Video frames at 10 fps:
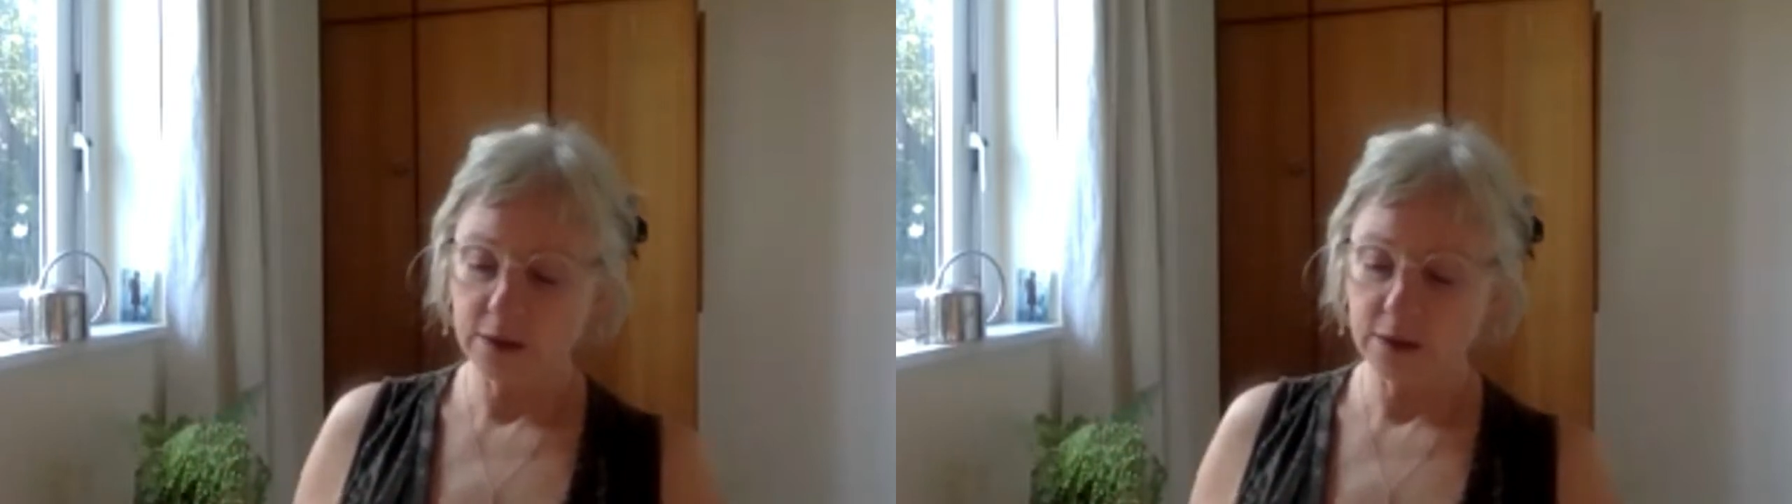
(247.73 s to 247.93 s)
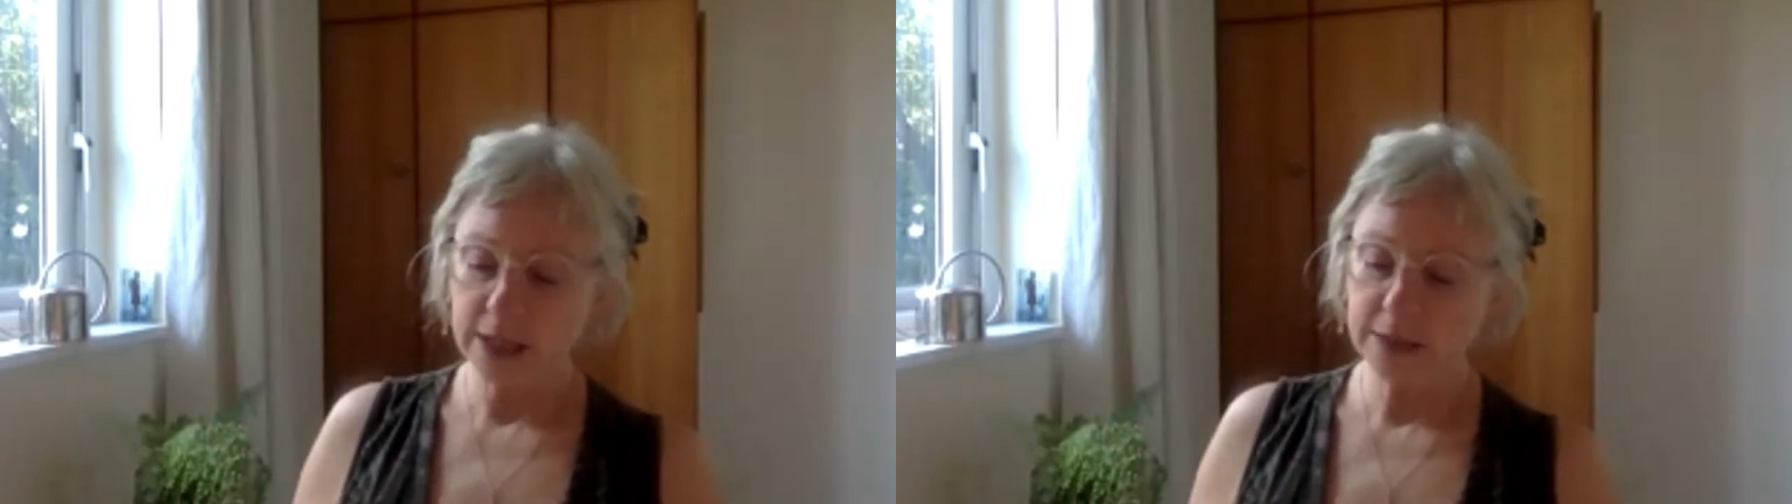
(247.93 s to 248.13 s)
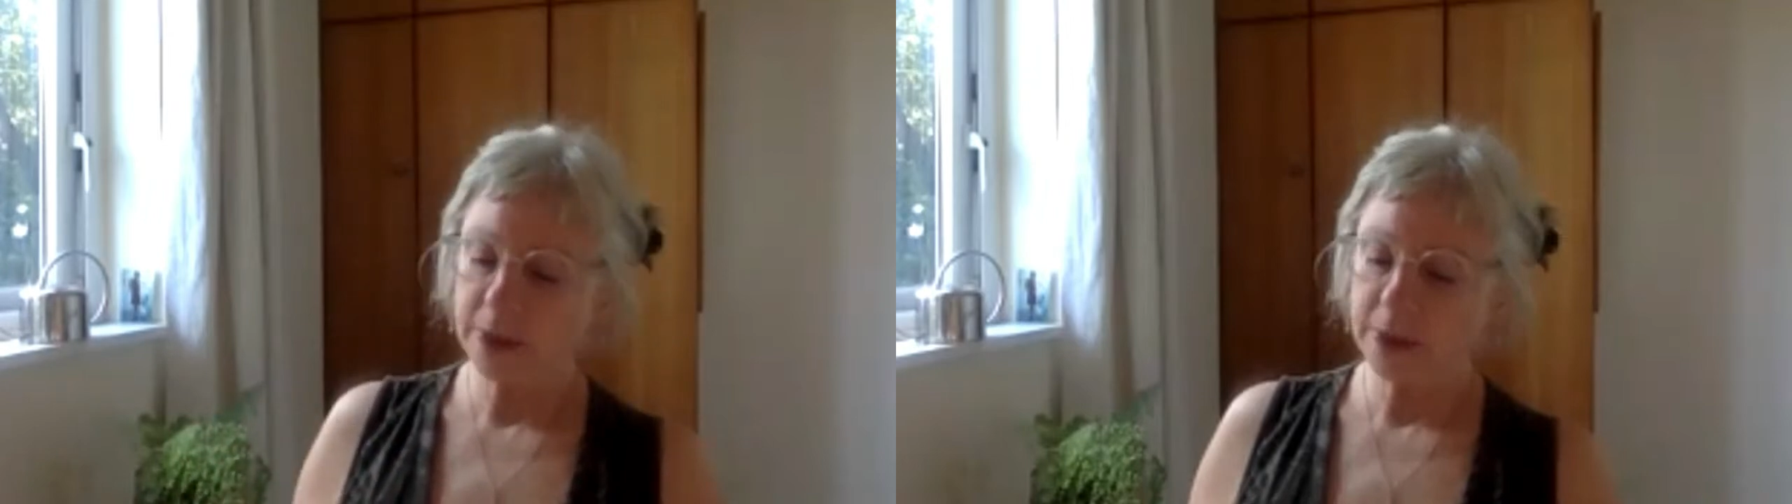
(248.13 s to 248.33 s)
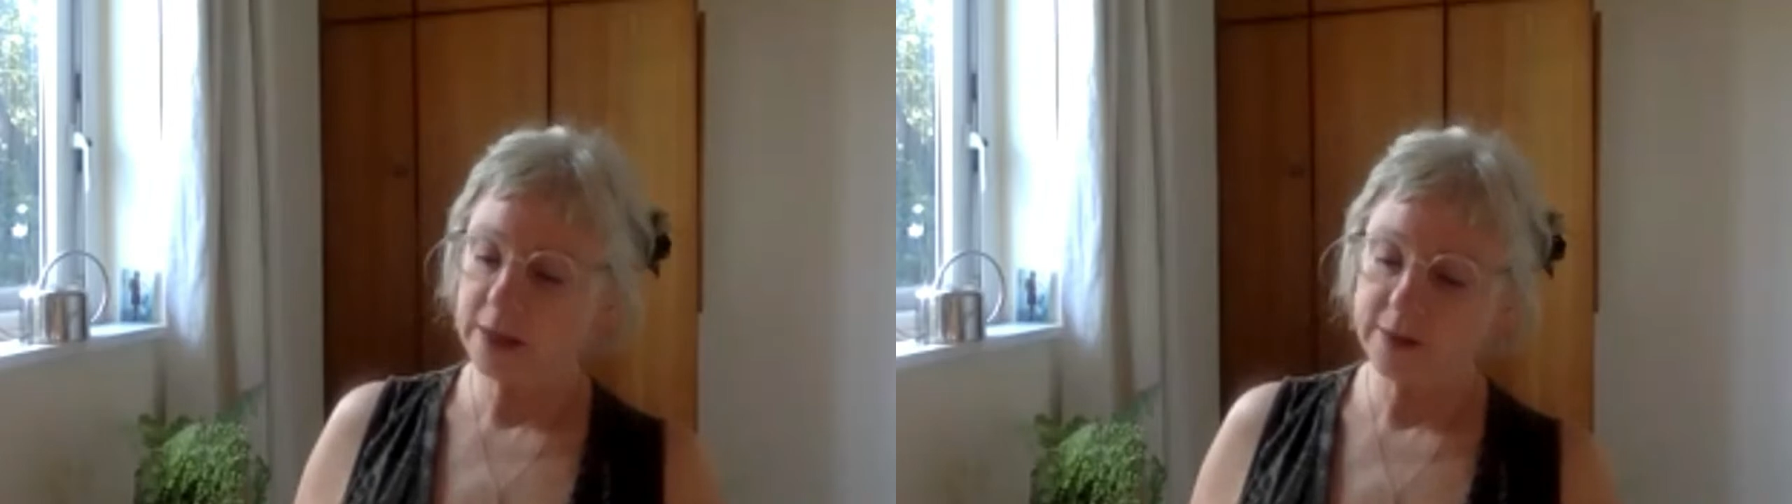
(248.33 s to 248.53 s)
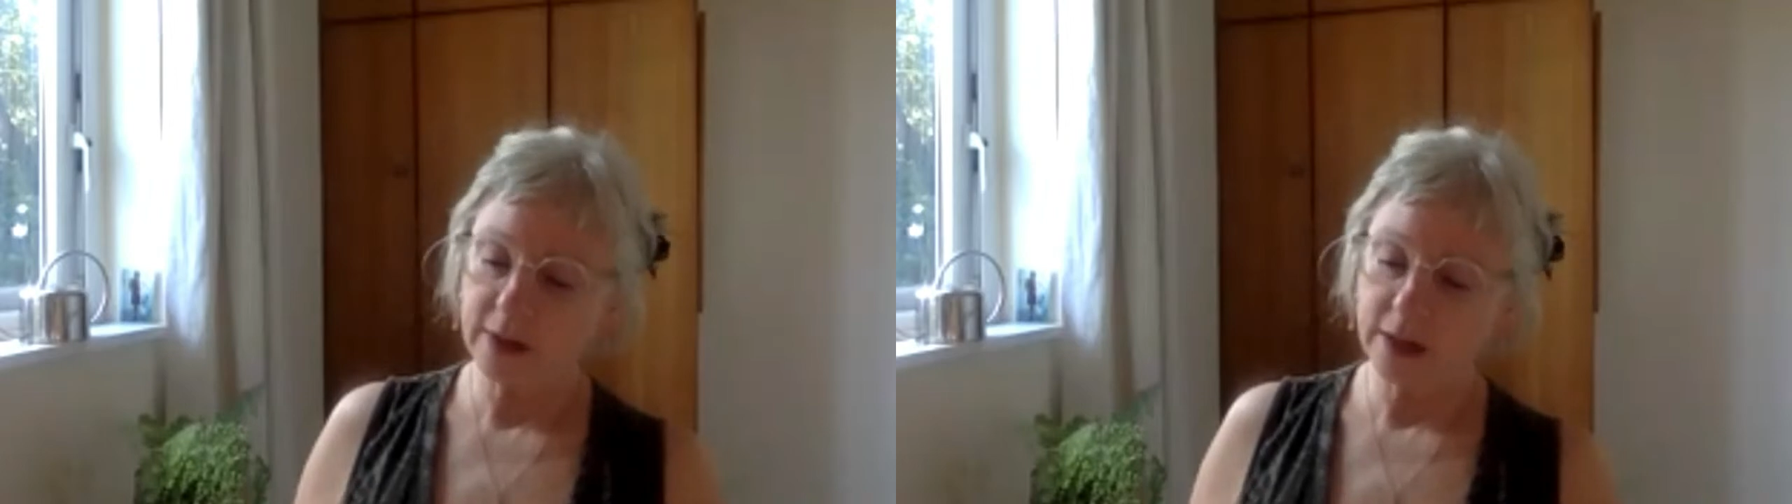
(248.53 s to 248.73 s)
takes
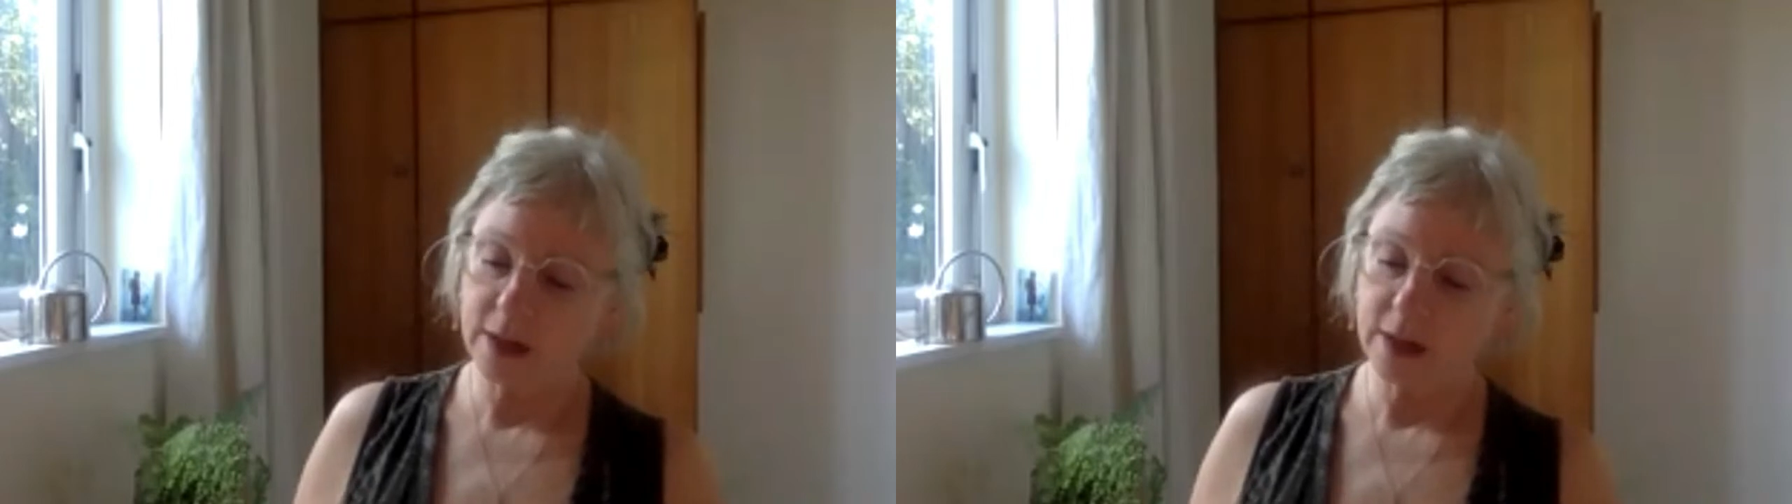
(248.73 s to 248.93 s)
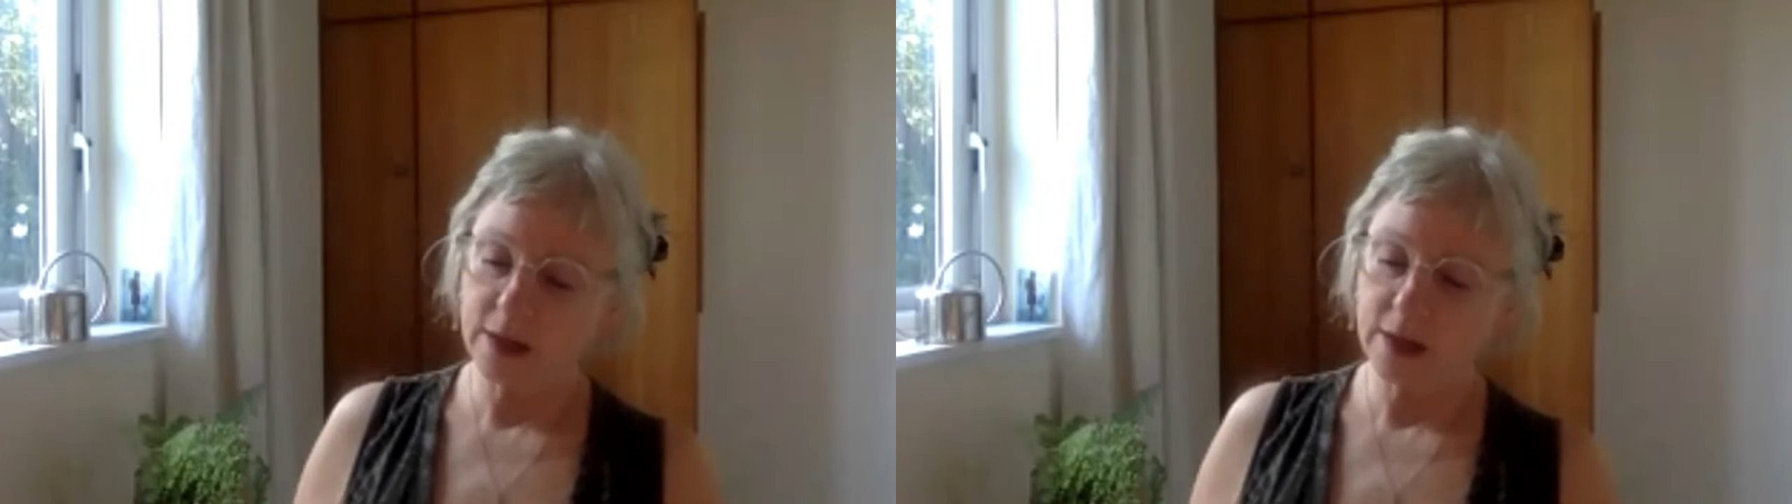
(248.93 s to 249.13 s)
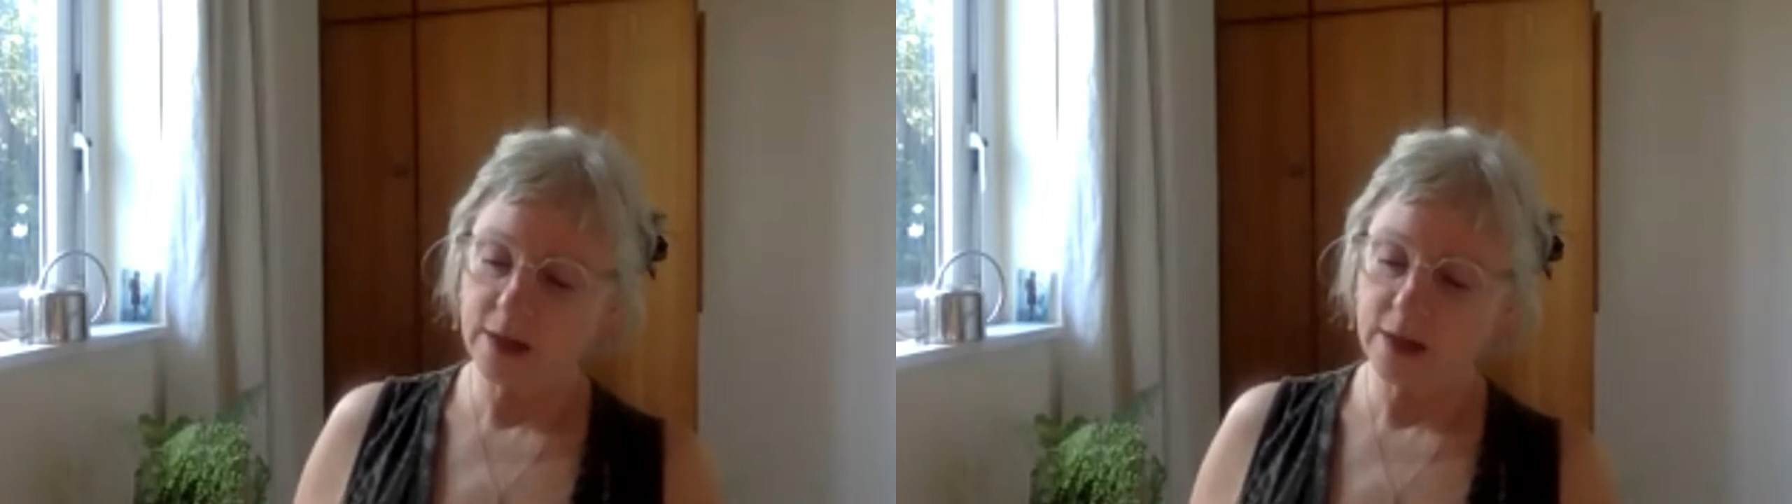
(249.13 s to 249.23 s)
place in